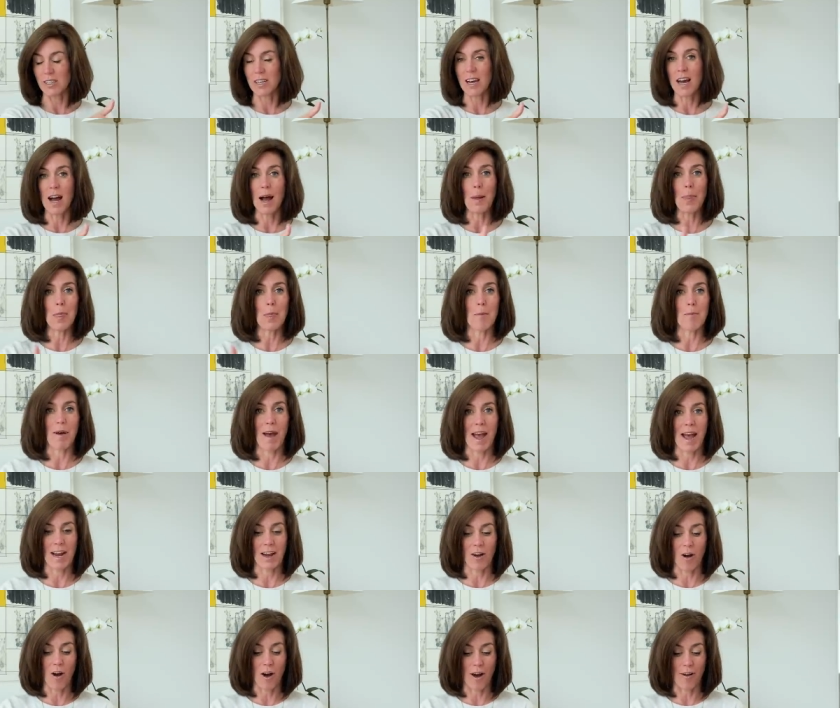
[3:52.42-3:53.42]
cut the
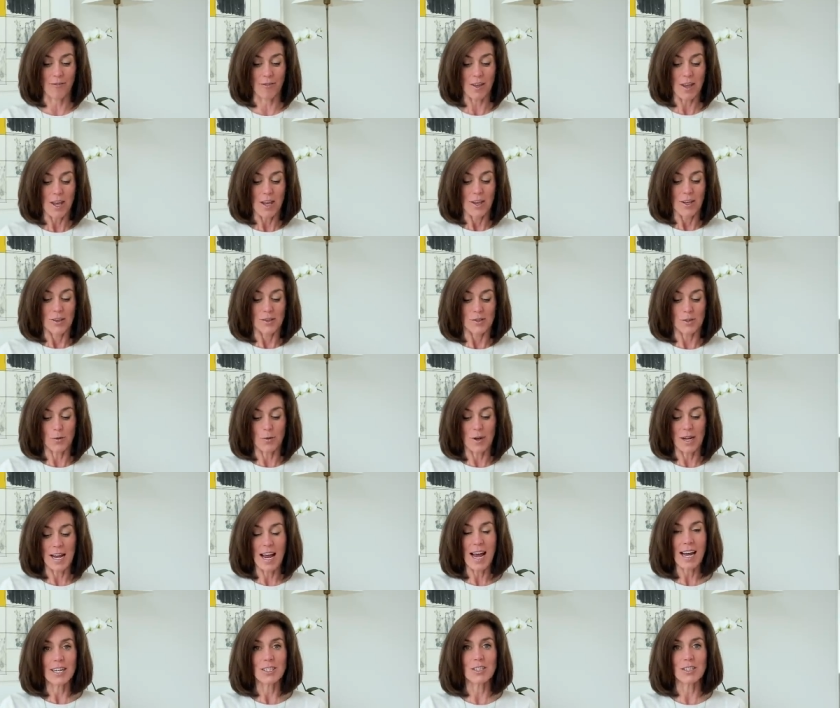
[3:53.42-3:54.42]
back off, so it
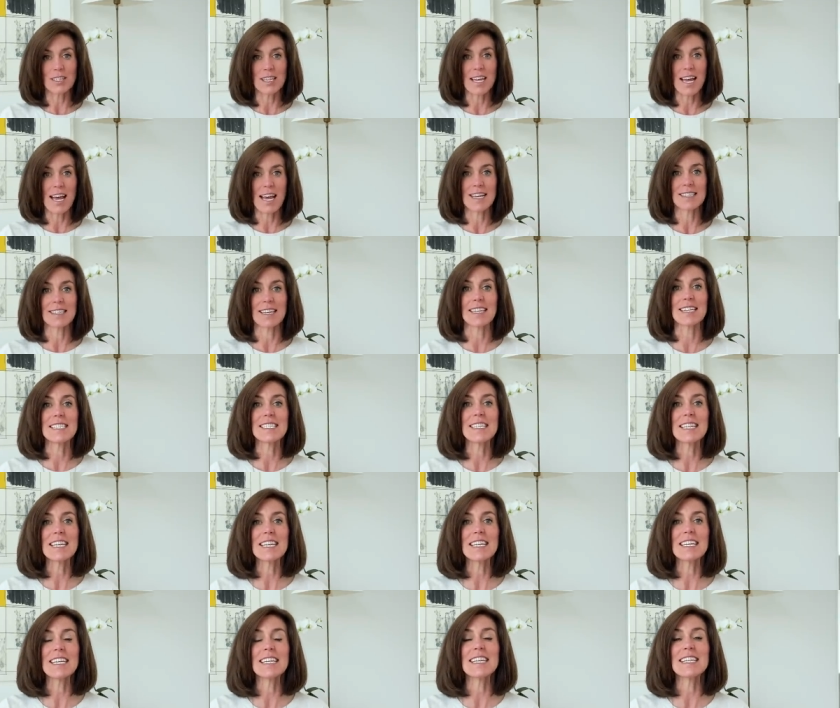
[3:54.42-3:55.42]
actually has a
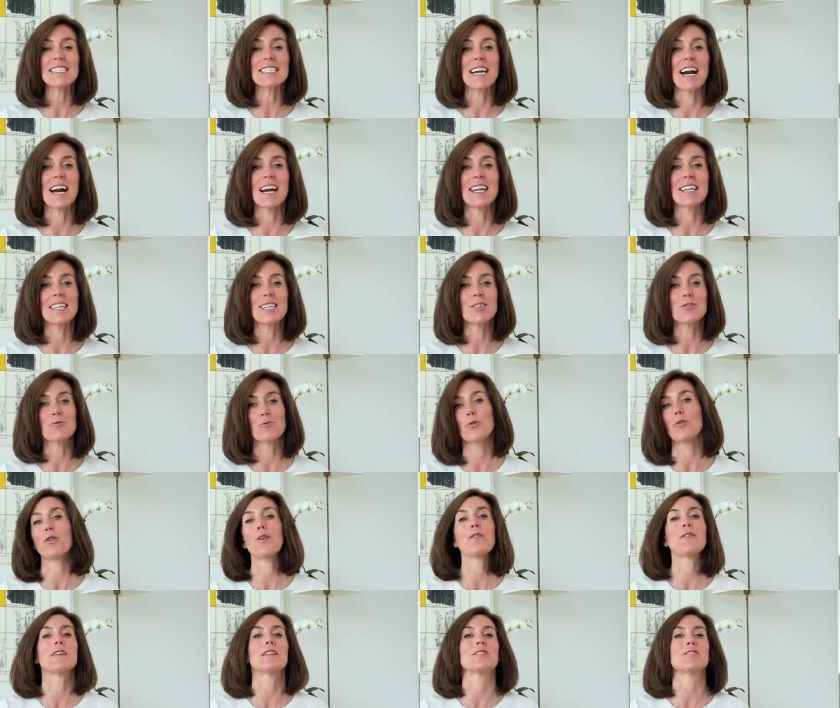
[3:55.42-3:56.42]
teeny tiny
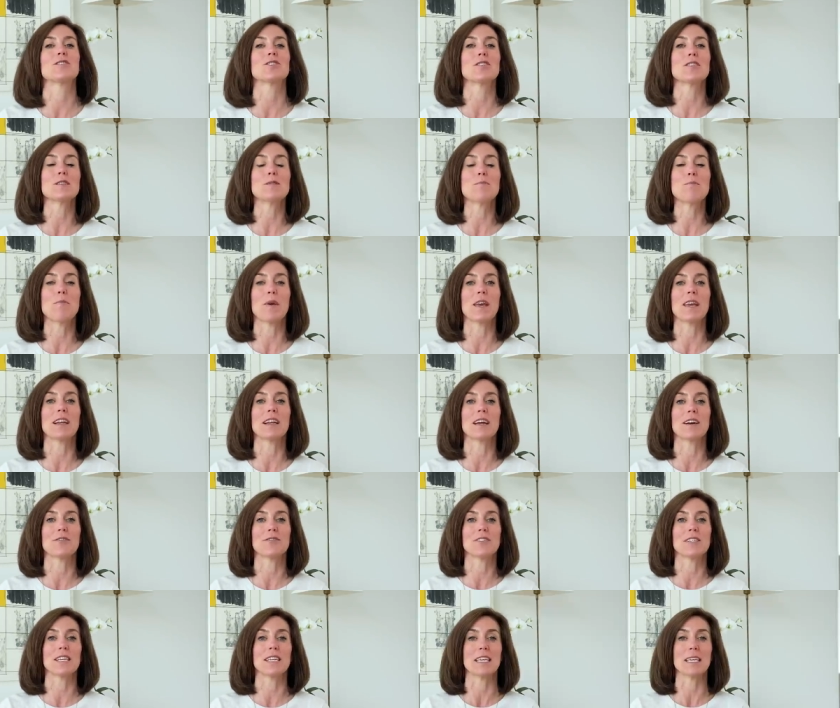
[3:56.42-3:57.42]
drawer that's just big
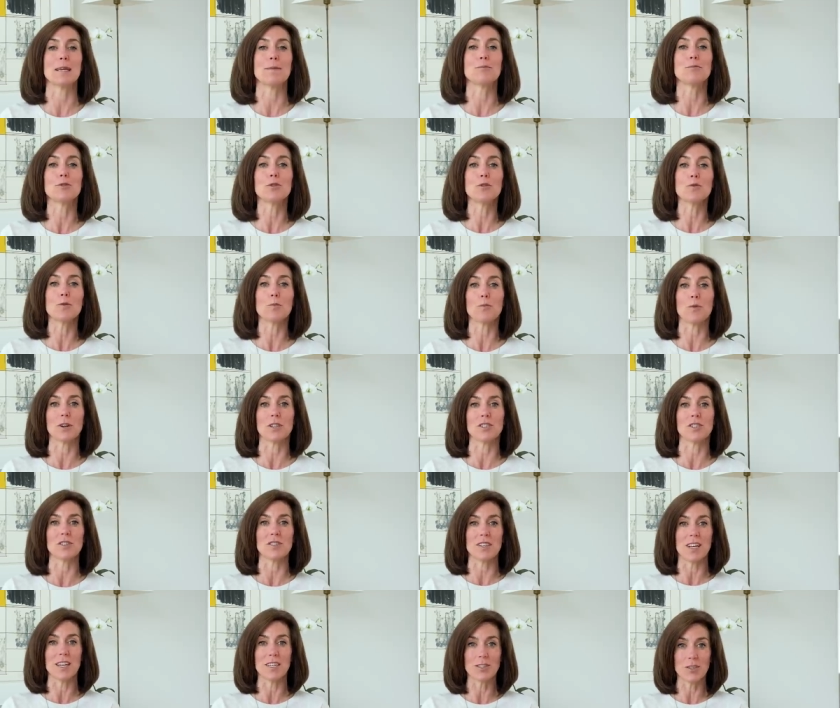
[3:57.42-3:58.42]
enough to keep
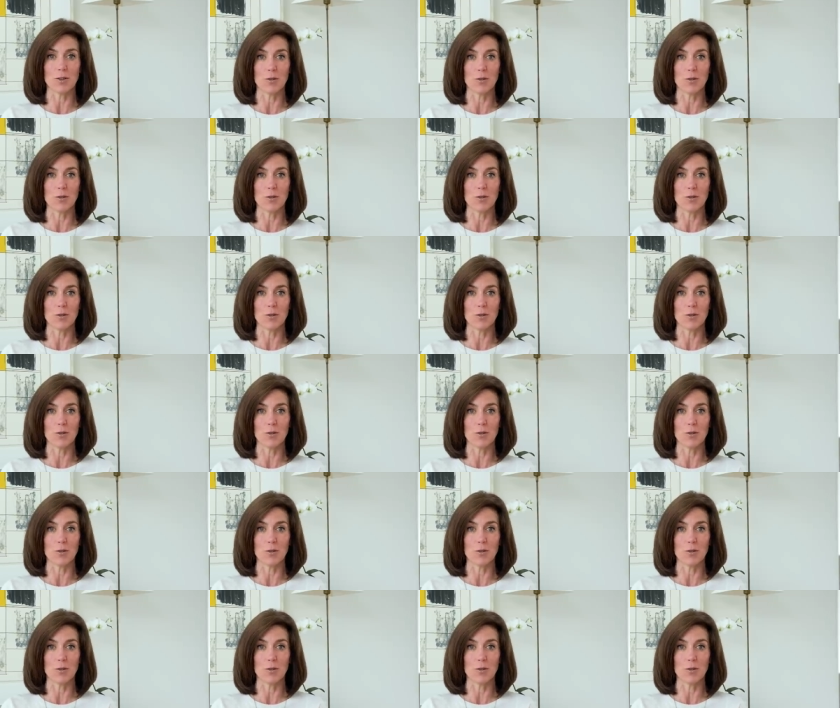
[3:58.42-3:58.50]
toothbrushes and